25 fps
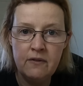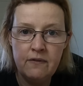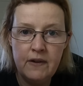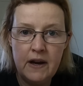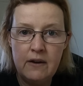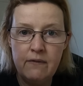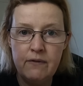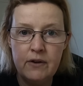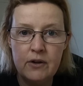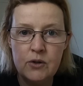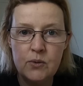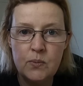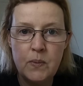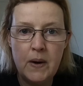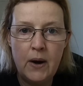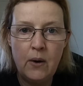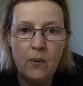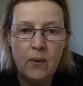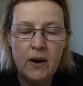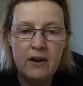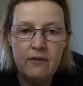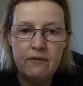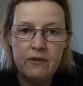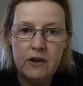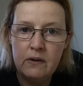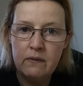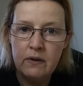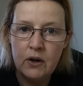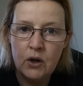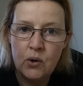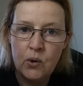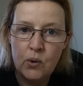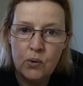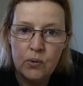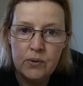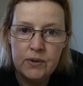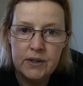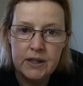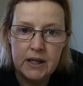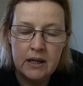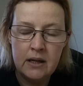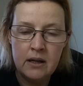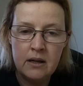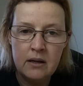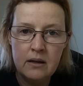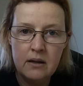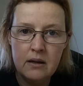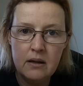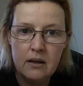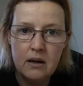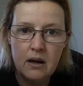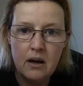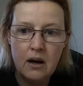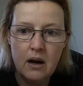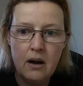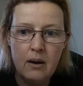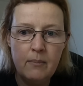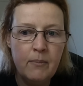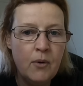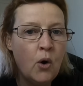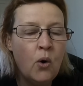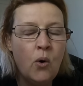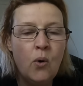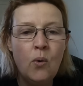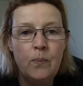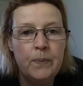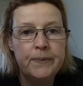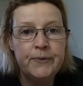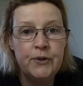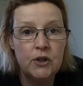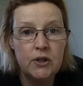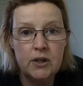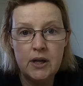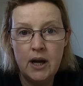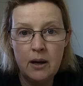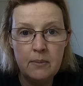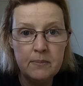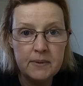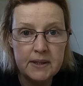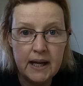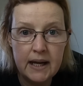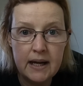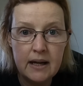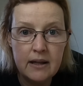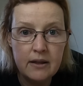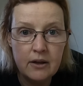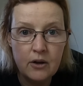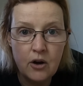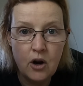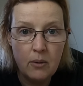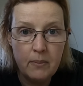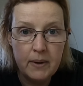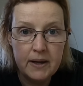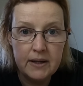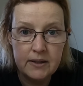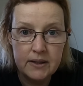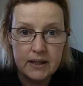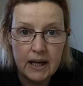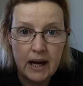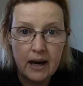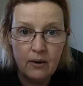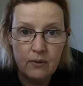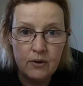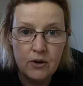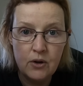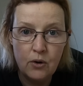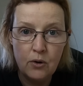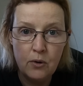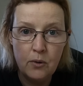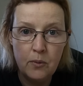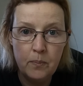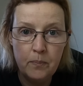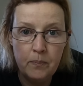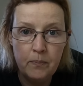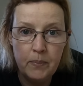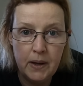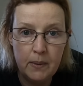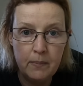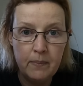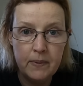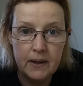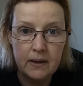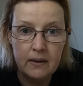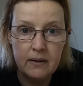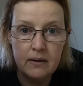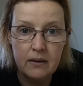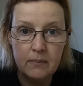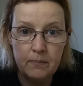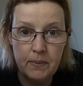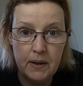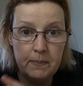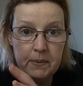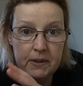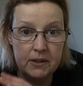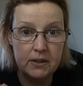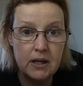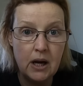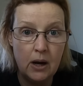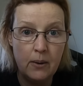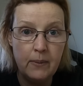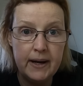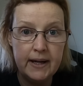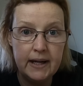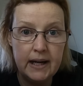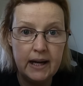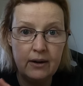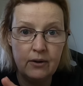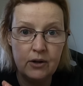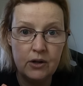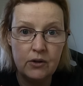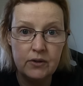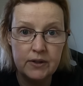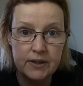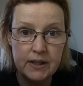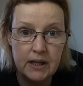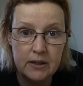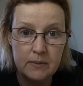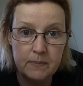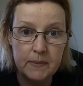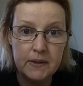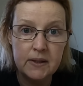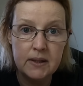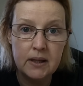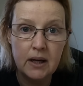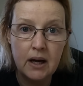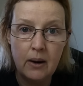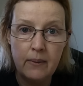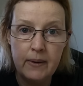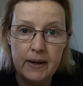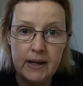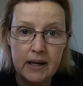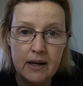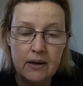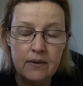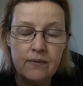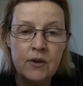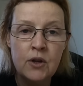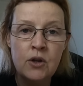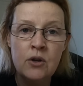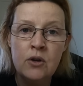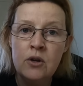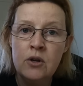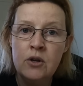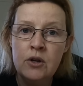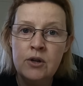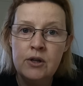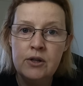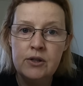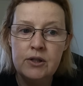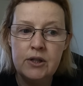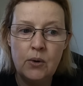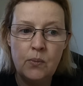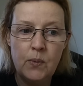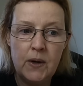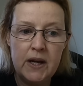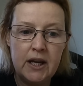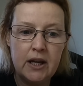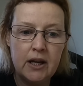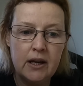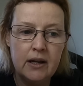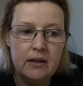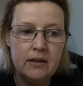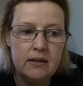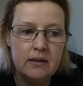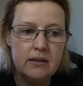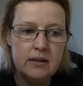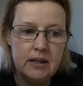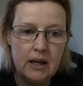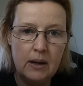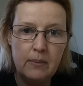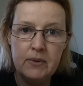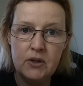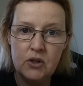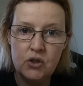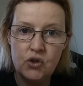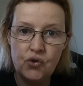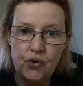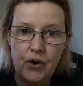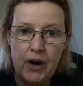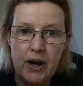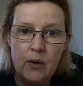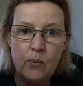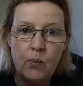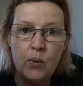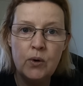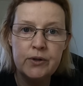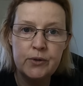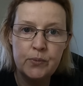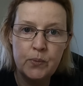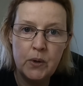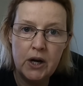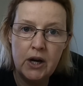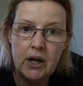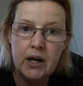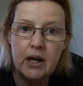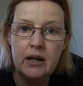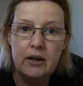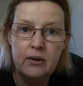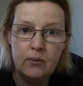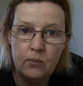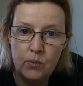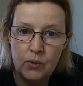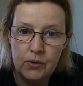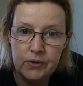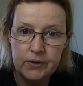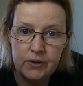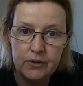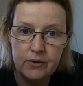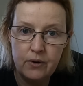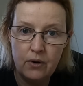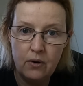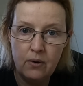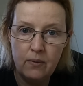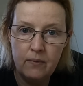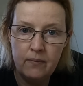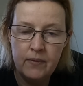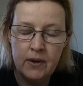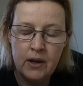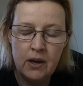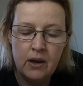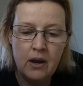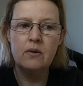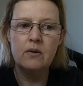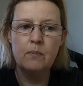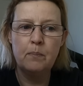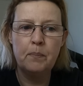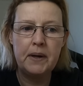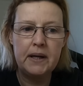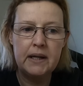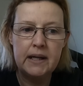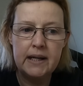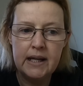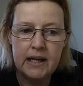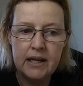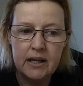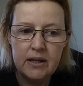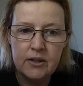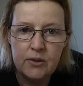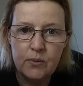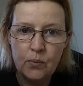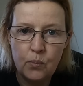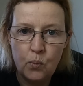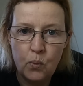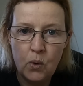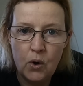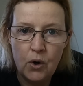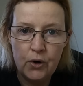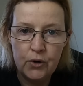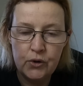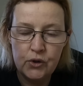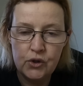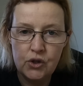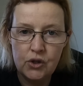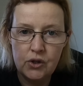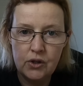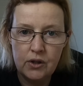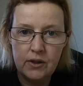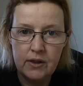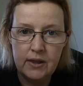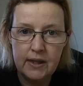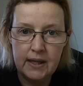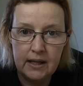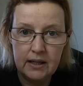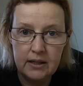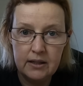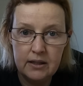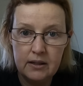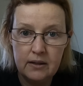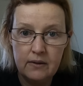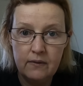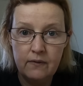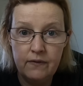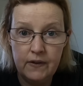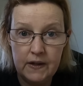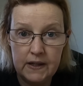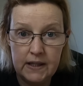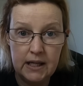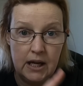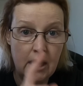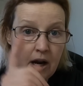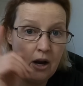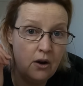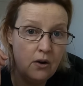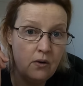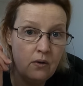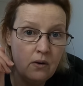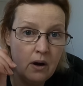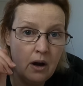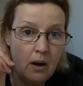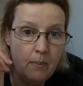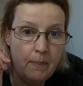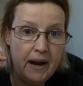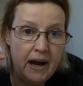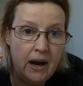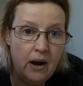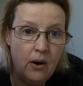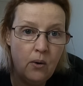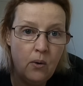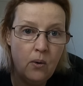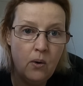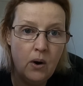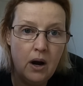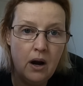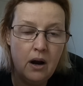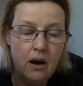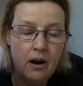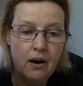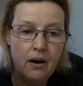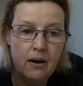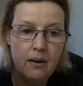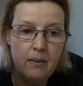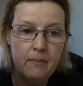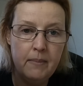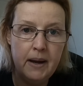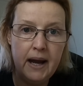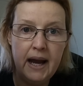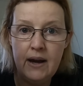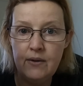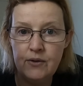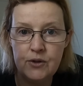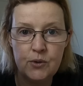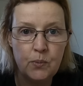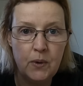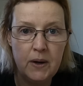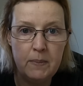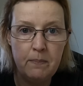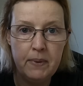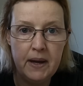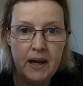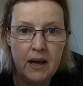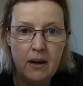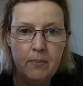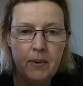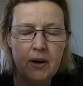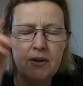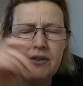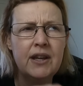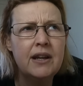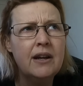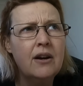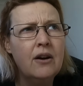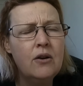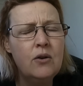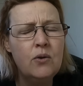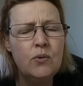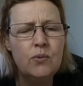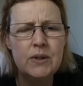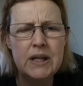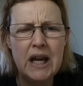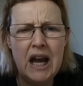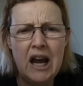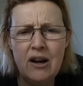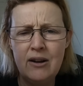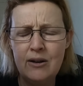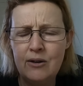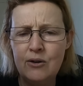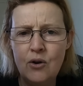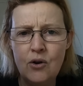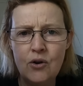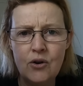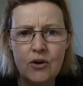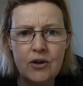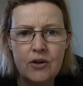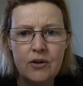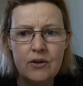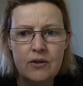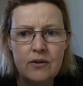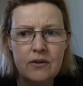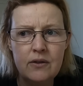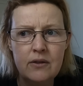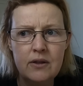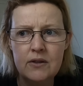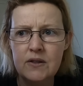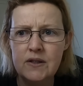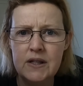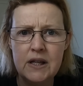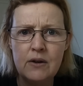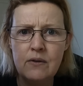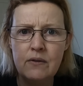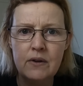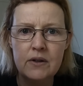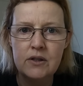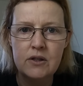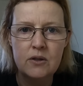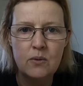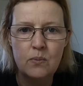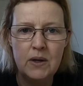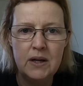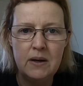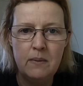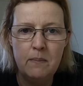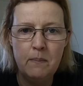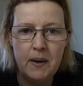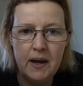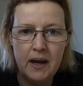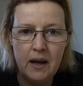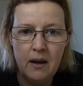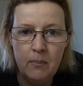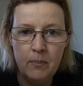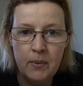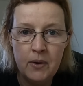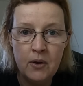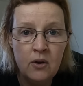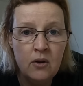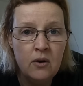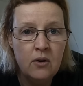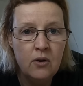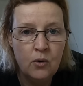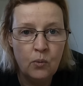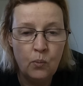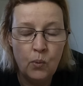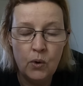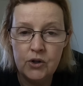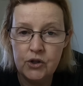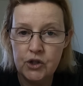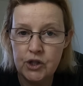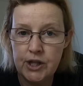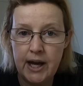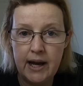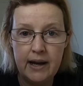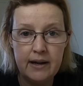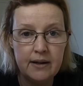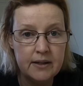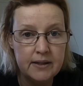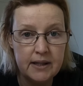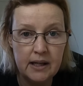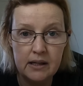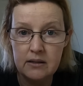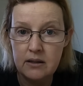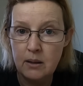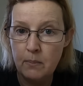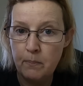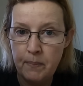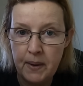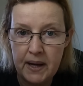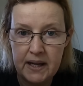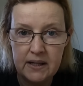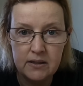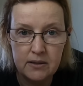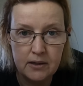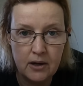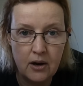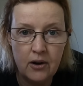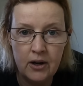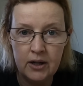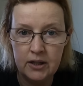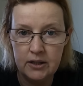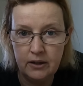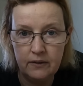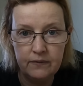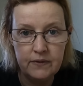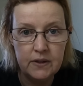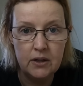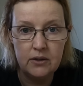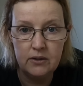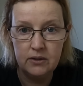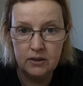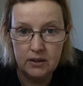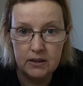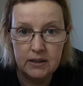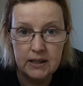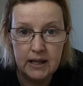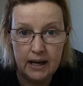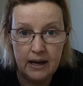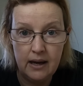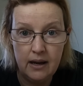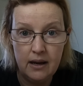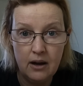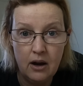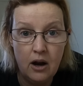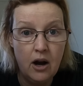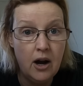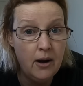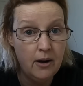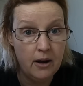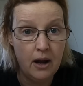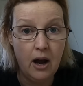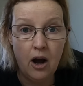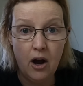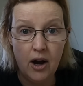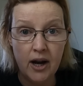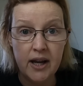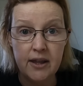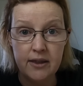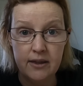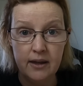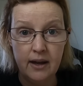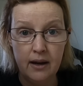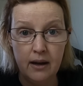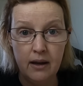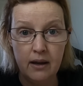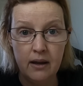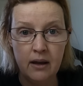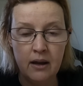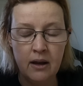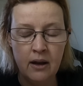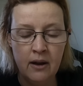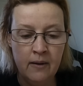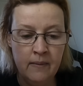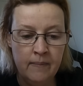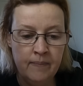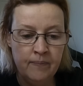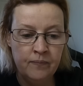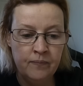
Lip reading: me a favour as well, if you record it, or just update in the comments how your PIP is going, how your assessments are going, yeah? So we can demonstrate what's working and what's not. Please watch this video about how to win PIP. I think I called it Unlock the Secrets to Winning PIP. Watch that, because that's the best guide I've done to date, I think.